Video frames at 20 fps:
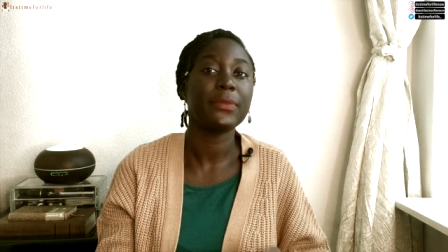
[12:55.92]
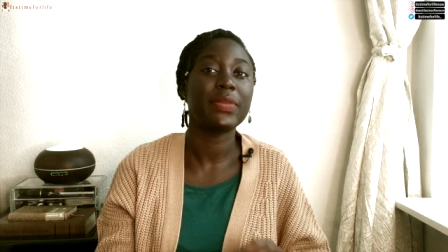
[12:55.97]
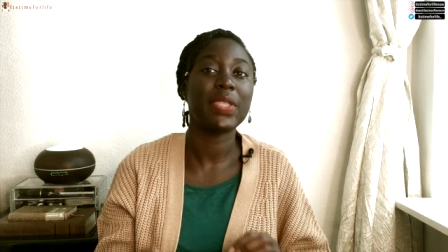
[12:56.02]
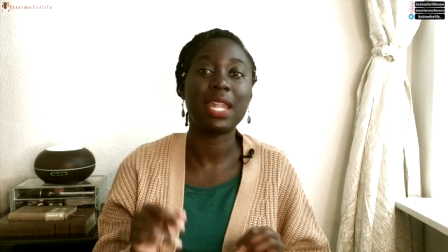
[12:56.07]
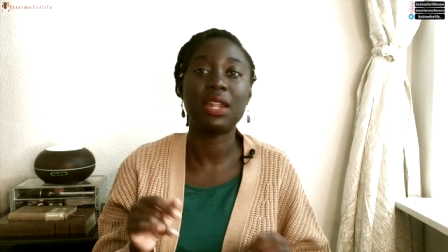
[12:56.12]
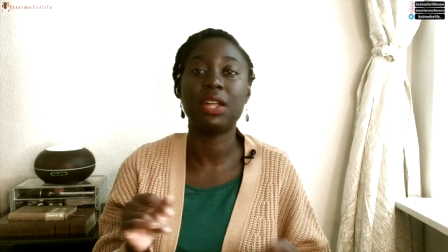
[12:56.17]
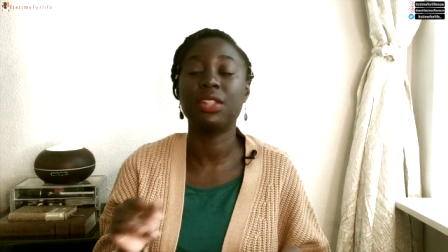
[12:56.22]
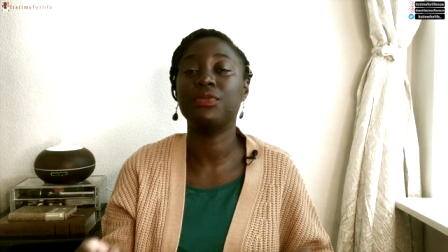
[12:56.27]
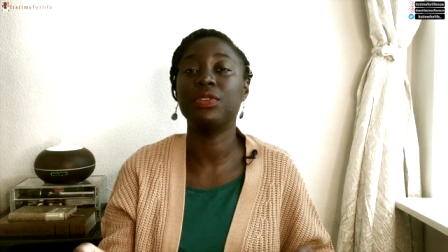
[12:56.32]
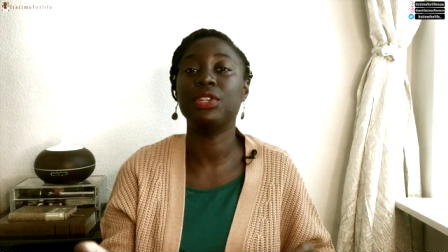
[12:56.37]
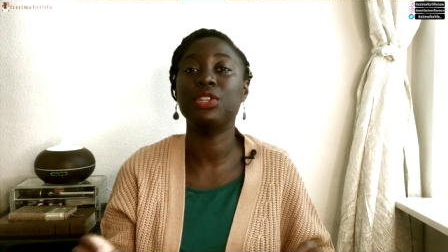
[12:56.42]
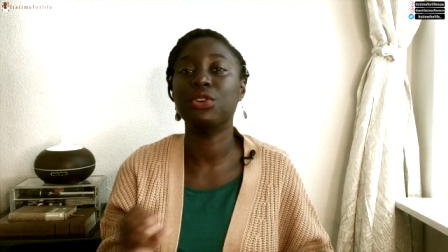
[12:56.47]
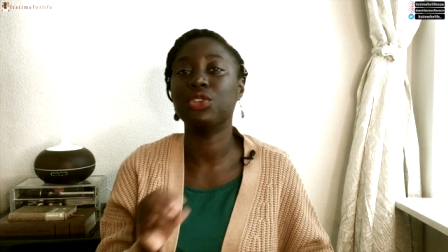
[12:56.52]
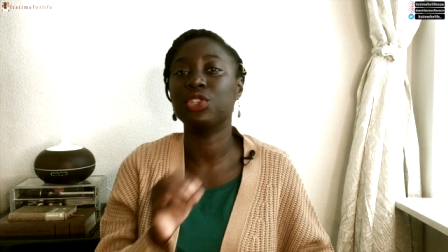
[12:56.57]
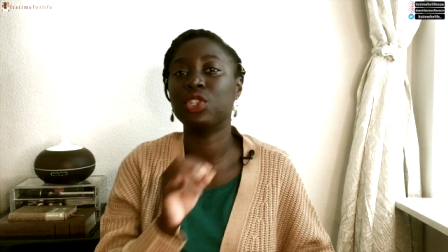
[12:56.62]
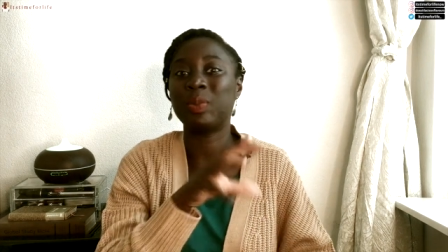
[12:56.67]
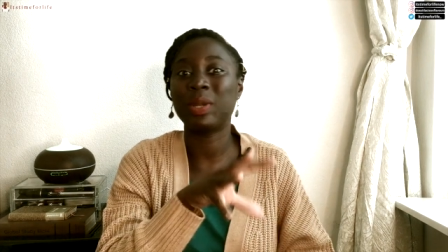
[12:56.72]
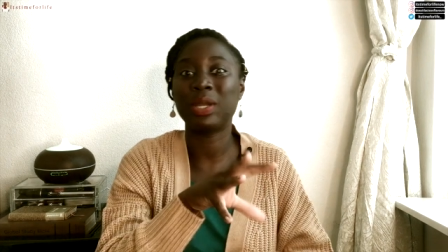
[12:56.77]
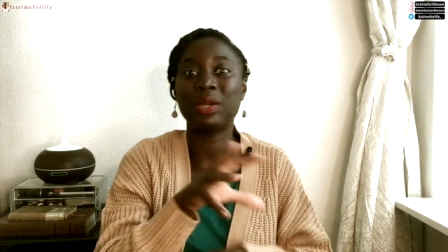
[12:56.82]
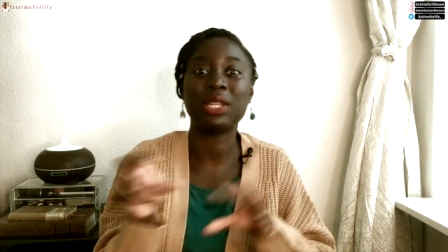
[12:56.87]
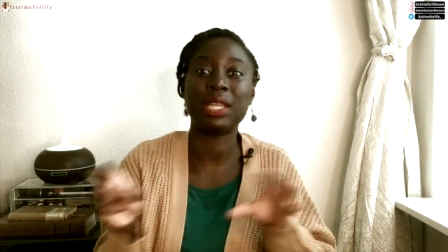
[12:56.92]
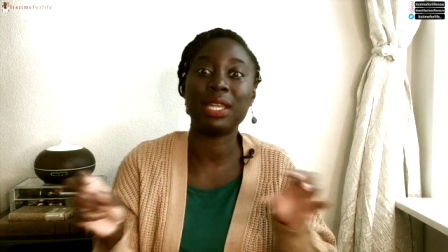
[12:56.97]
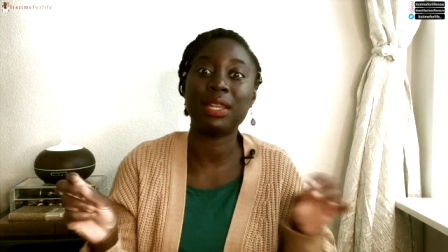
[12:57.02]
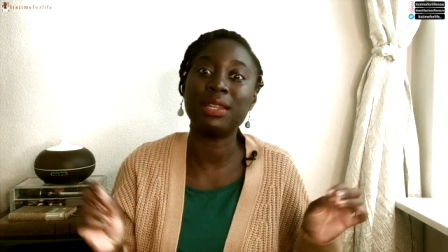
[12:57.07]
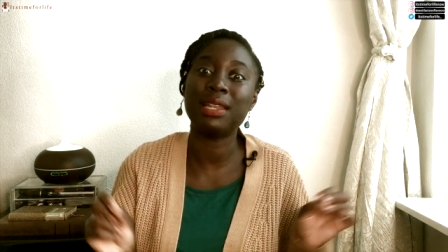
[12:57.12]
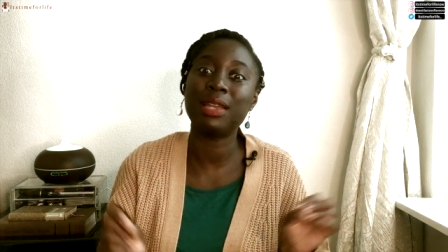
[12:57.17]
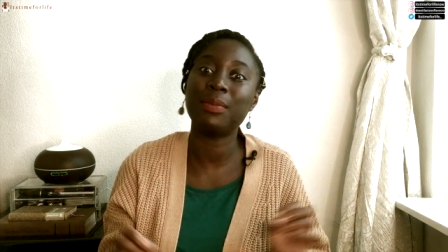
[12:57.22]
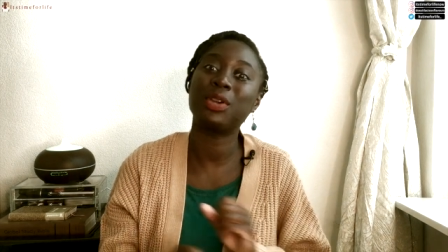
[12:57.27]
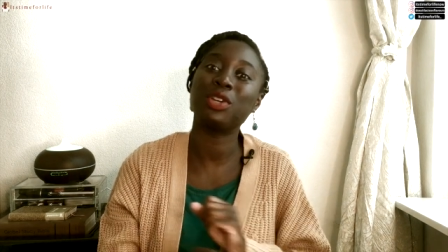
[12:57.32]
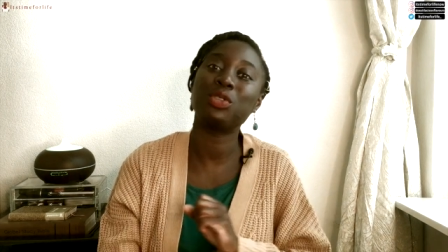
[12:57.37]
And other videos sprinkled here and
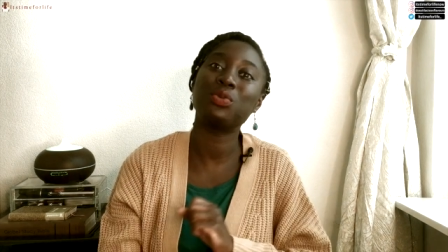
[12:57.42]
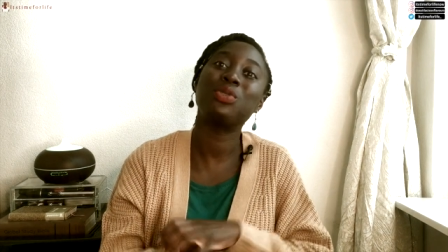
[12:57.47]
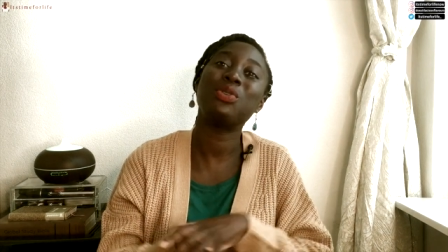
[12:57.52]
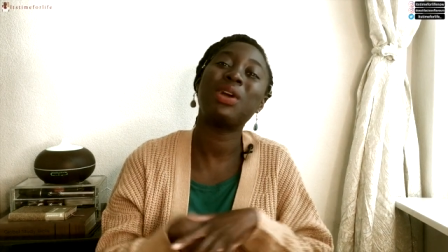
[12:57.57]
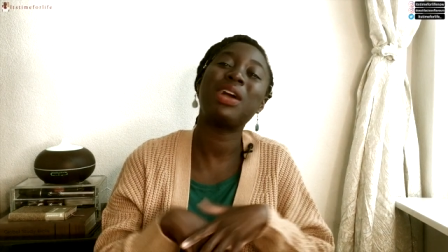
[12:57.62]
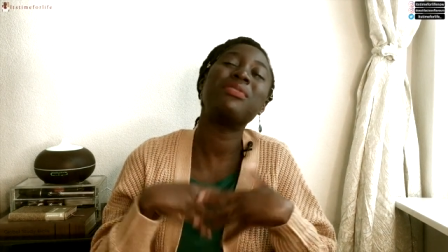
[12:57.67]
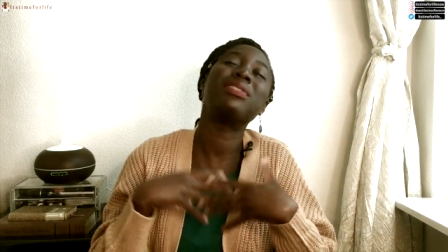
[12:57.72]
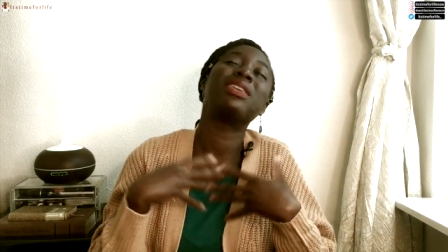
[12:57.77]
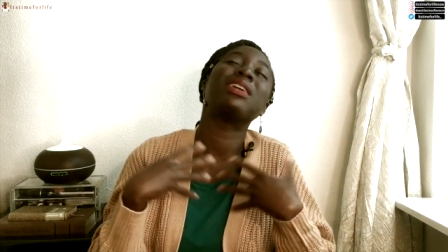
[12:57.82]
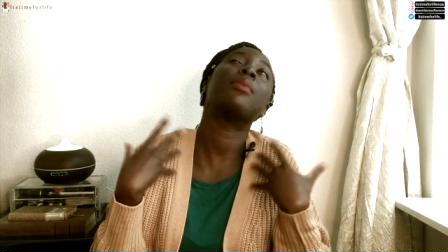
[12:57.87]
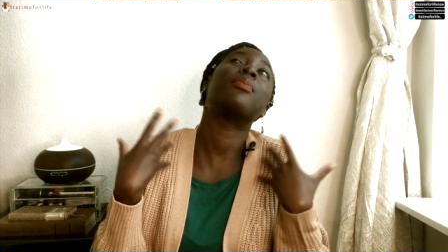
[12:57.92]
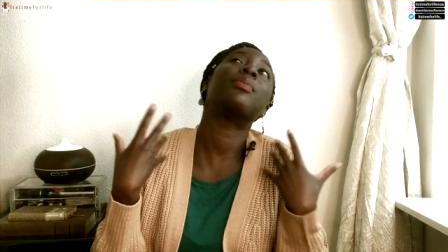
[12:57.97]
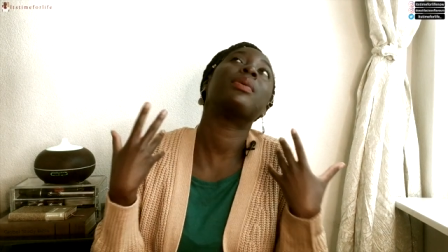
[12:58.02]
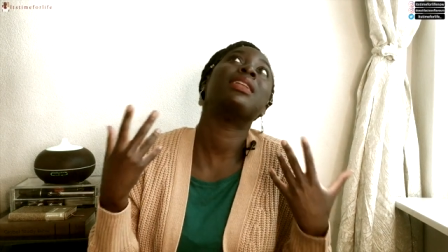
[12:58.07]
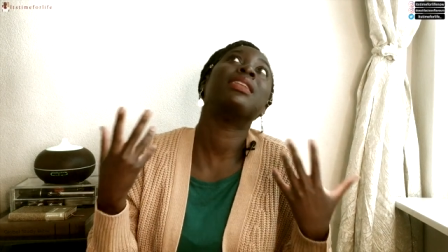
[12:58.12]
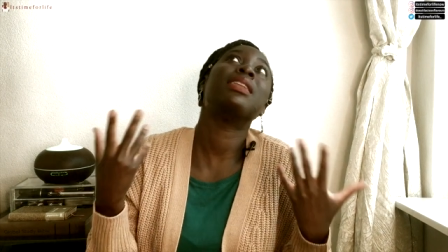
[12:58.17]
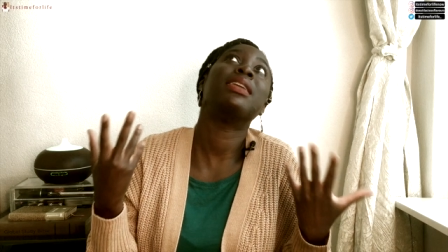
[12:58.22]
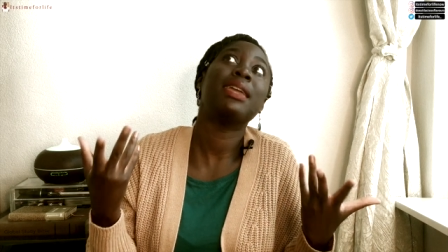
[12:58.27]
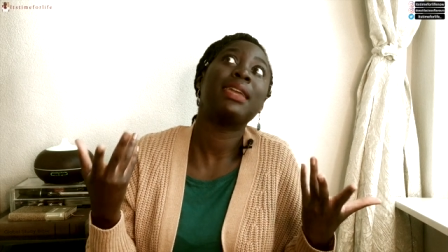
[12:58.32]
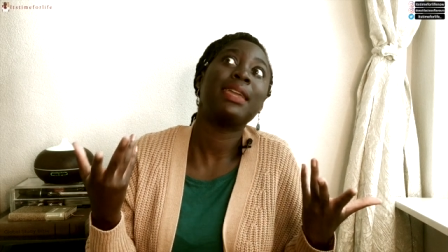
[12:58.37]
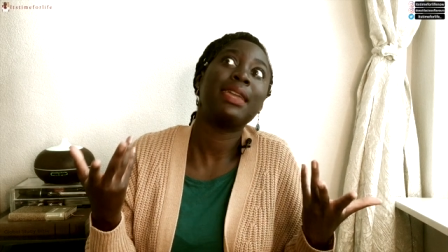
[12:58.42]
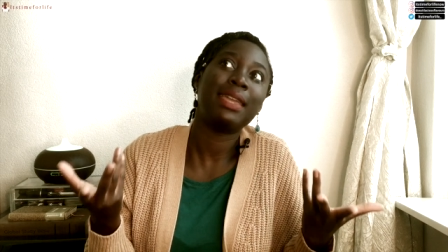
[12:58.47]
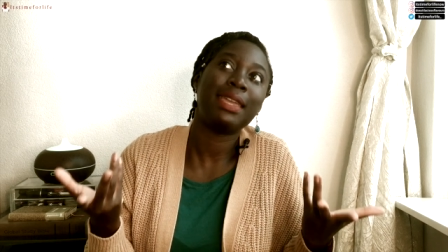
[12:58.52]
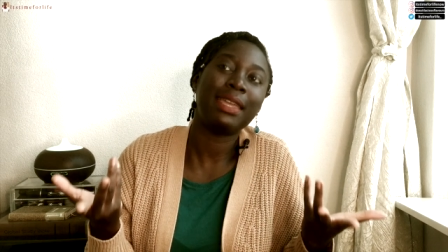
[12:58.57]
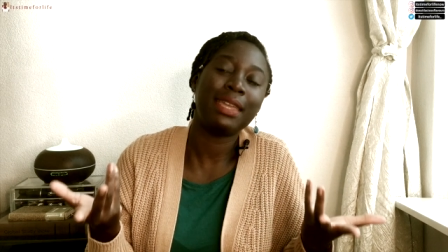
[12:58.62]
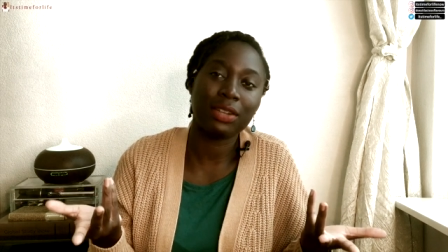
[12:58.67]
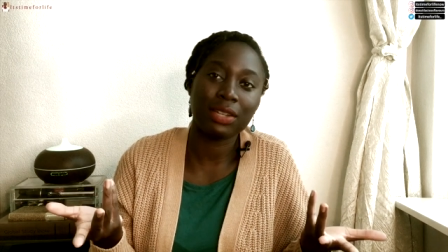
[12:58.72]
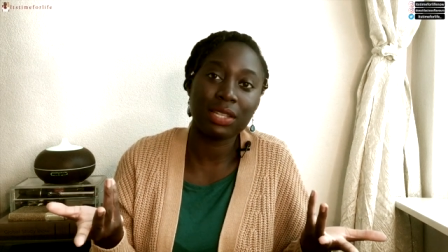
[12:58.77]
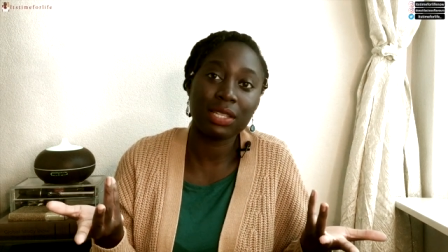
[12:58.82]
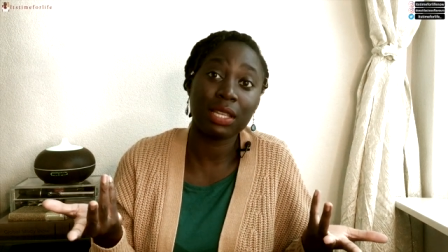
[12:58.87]
there because we do everything up in
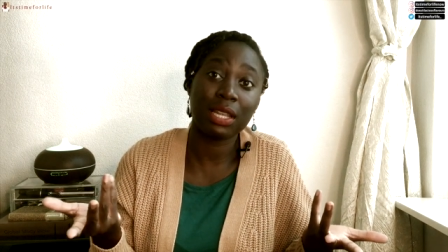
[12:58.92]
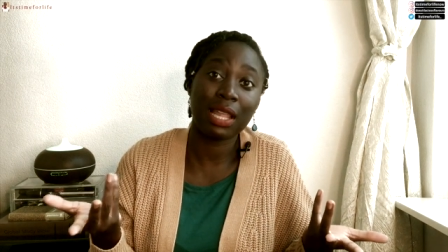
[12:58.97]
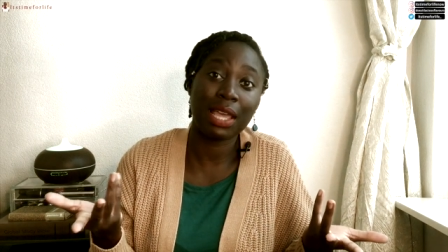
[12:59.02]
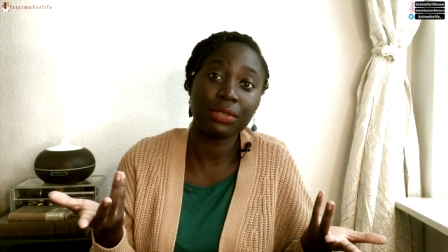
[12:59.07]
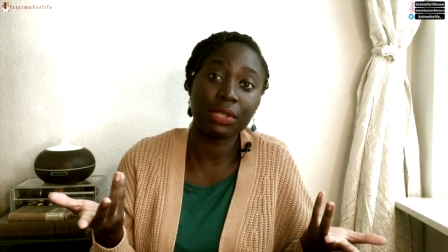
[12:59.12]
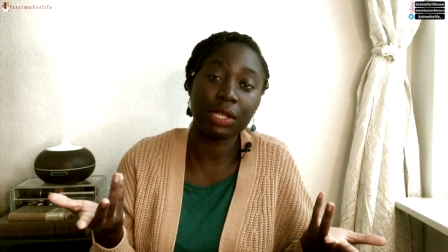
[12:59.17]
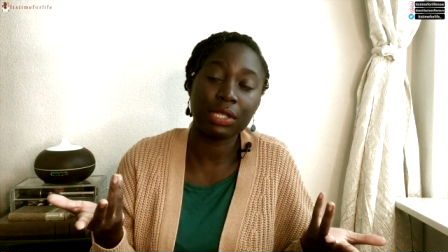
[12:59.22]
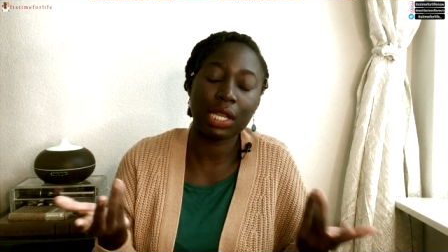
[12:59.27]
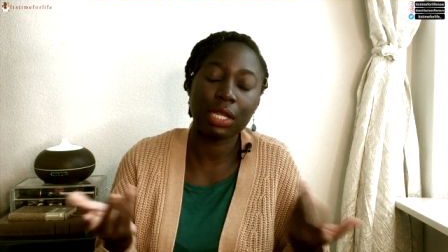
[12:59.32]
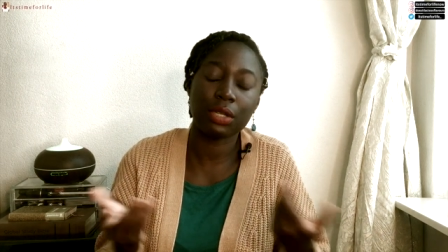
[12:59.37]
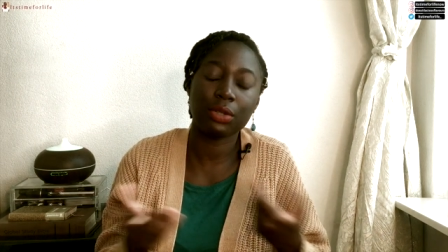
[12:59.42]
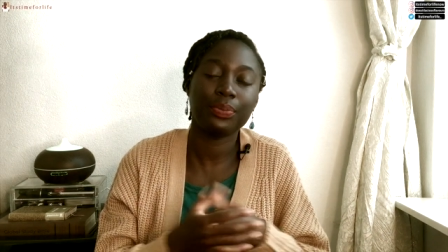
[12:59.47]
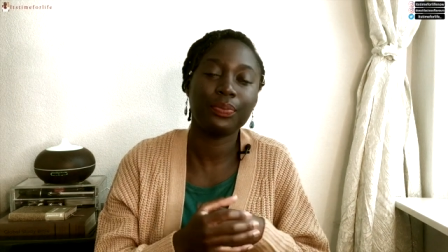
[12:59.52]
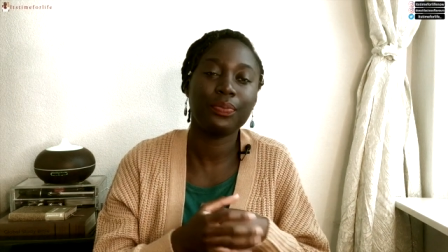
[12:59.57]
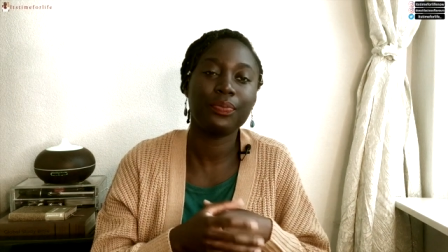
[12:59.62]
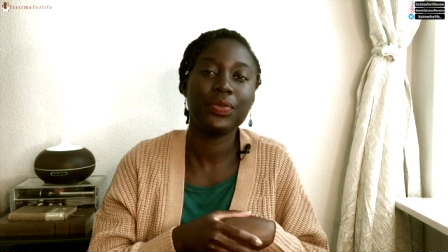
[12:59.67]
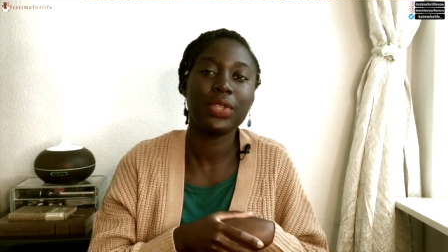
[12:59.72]
here. This is a lifestyle channel.